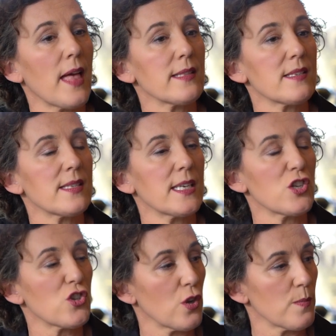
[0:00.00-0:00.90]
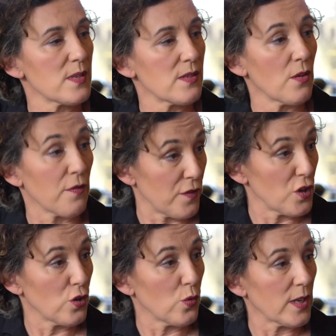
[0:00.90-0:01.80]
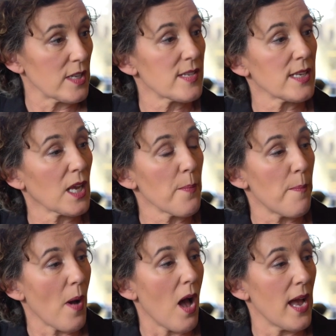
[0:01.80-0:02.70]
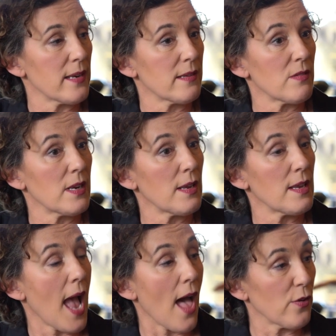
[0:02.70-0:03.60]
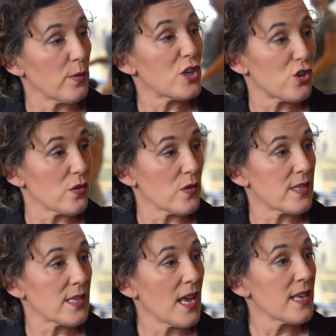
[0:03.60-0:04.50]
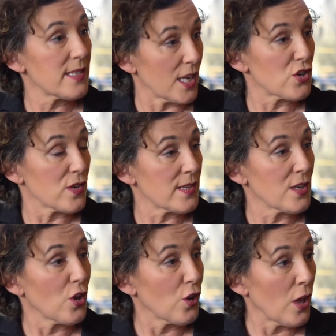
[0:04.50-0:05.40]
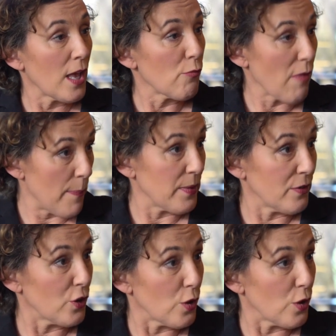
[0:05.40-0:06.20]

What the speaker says: that's in terms of, for you, does it combine other issues such as rapid